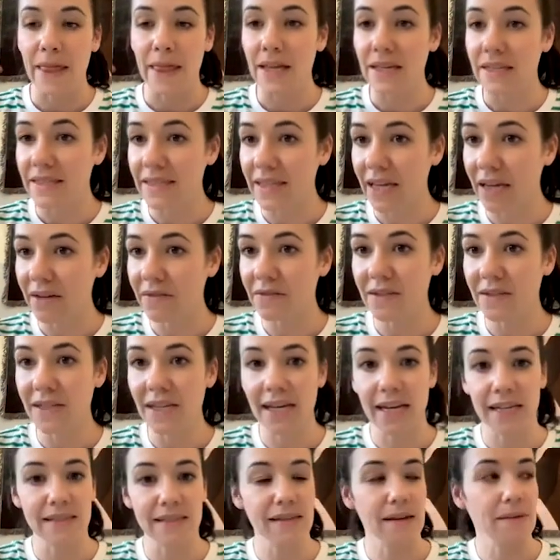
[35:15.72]

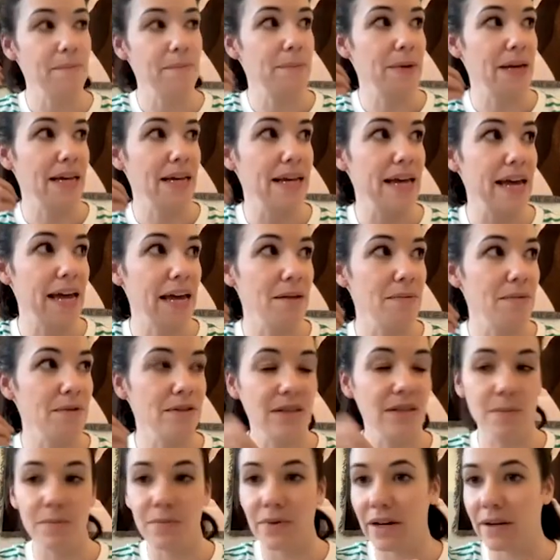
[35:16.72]
safety as being able
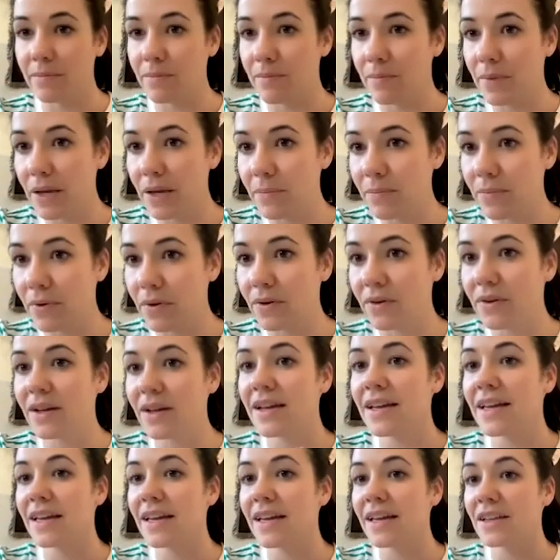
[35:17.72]
to bring
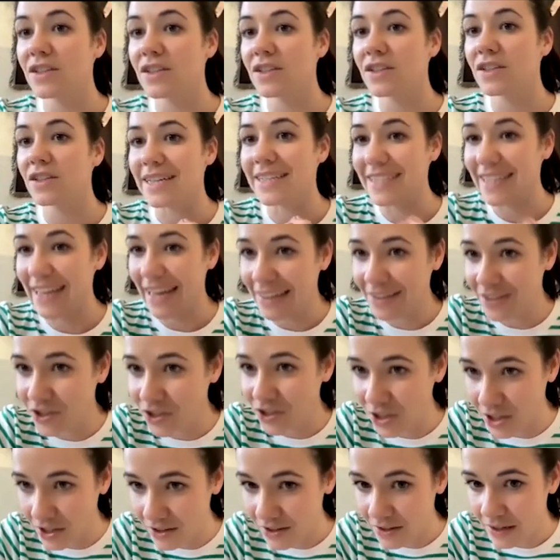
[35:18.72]
people to
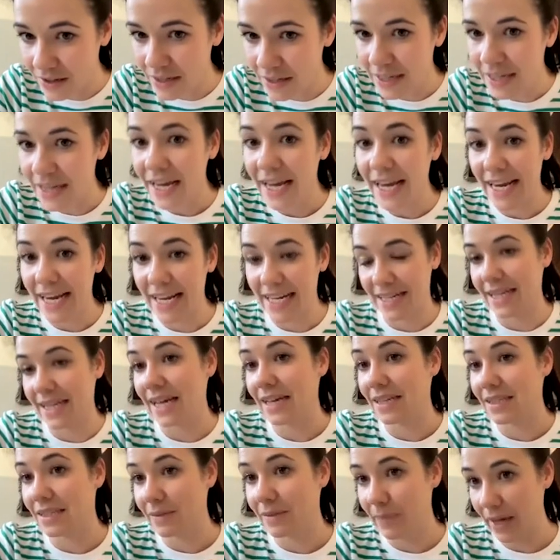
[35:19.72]
attention in
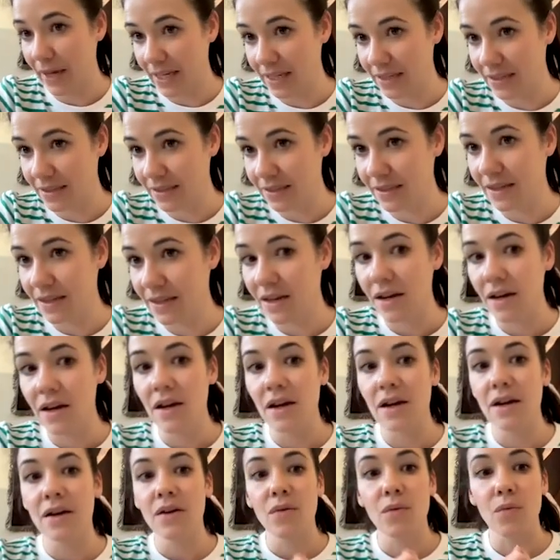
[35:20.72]
that space.
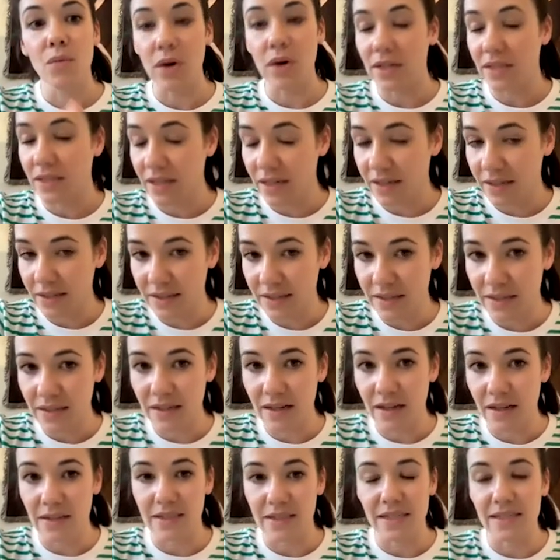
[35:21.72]
One dance
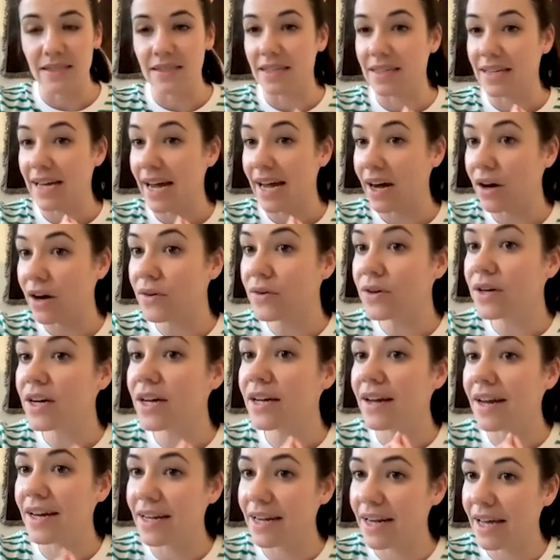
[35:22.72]
artist said, how
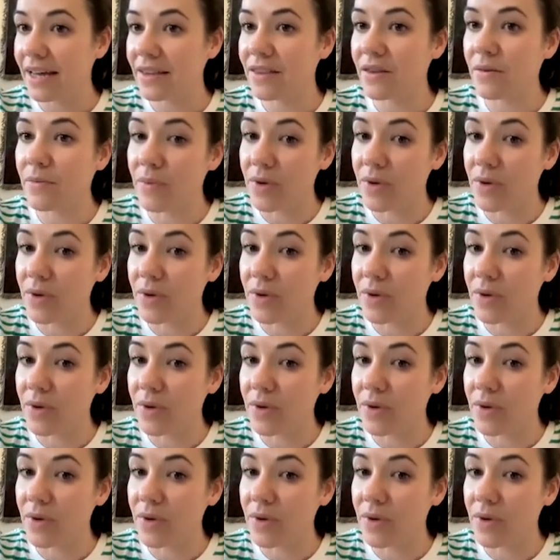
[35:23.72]
can I let